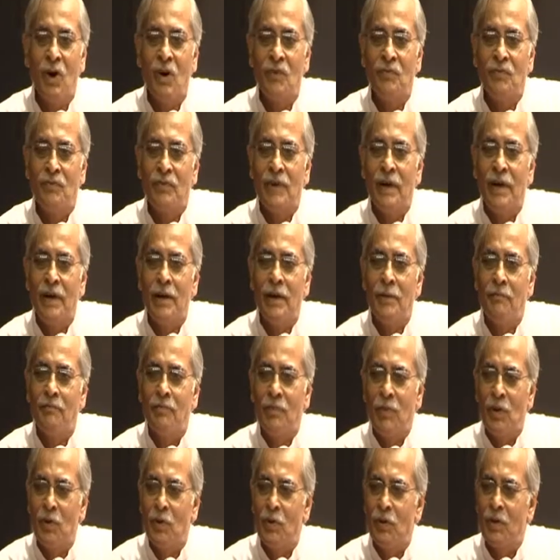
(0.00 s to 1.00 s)
of
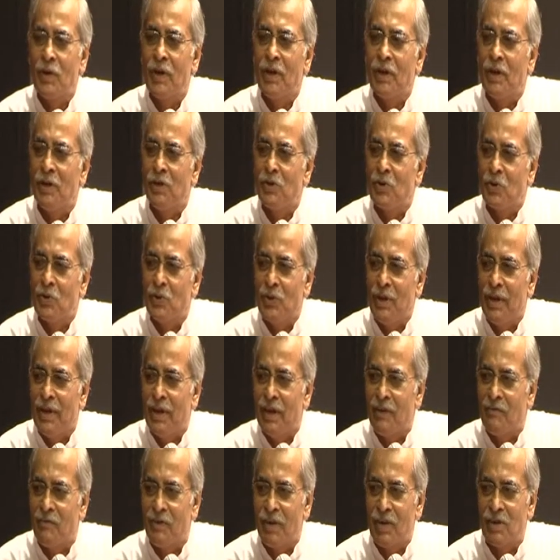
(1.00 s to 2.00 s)
looking into
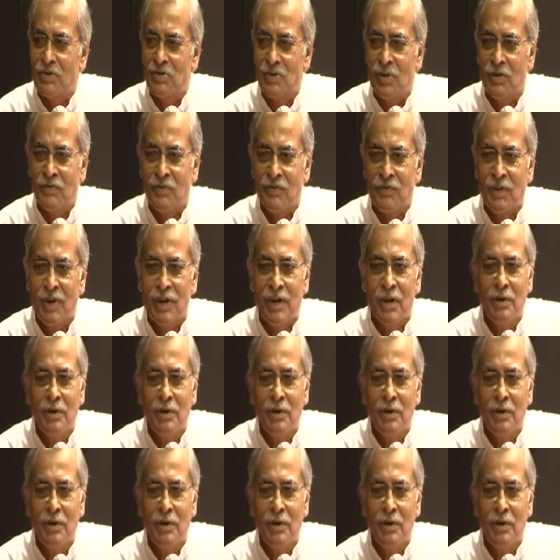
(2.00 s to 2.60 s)
the affairs of